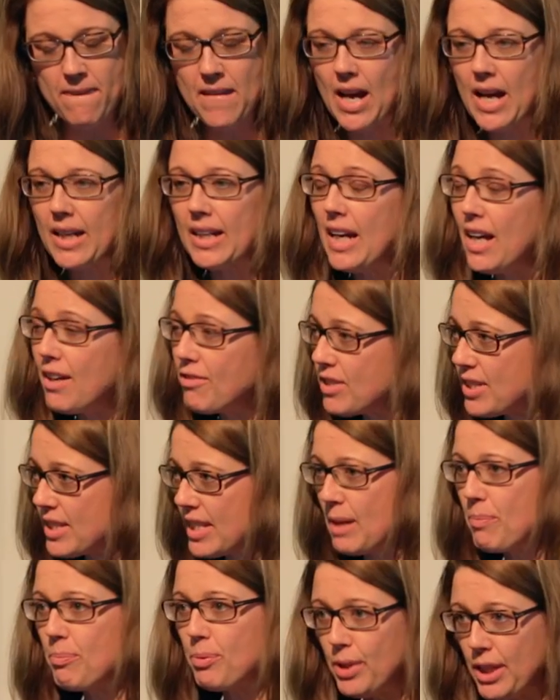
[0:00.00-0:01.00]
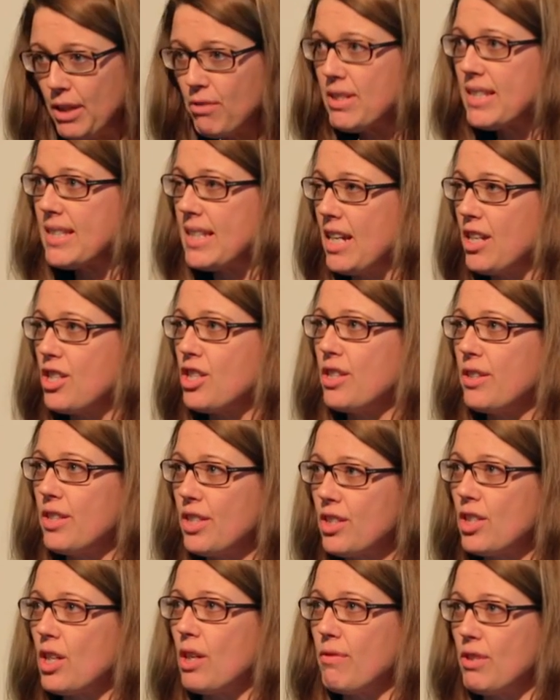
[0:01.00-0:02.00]
And I have to say, pre-recession, the
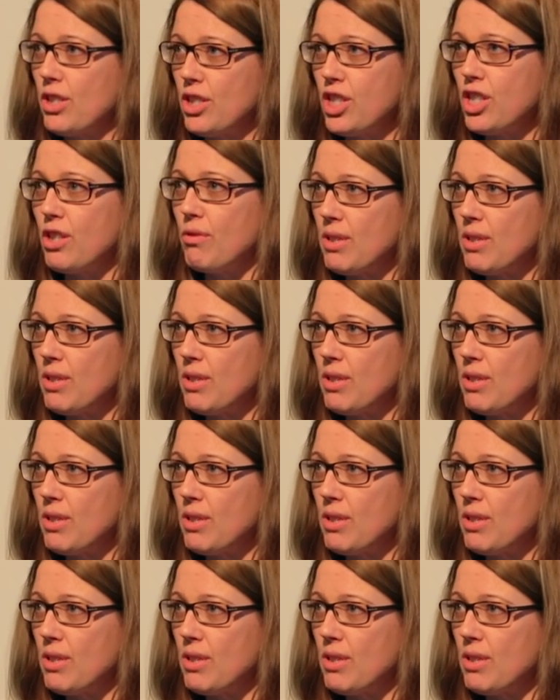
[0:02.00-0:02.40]
service she